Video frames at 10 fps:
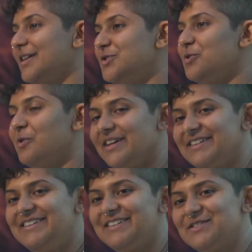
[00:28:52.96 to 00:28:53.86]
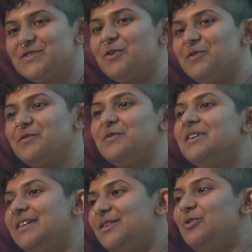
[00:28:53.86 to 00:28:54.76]
and doing sort of,
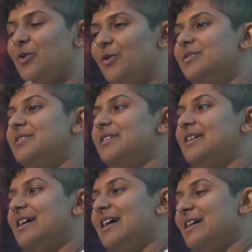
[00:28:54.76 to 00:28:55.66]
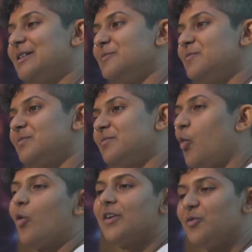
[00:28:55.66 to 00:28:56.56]

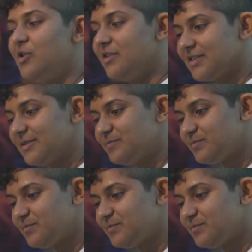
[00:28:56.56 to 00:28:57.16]
boring work?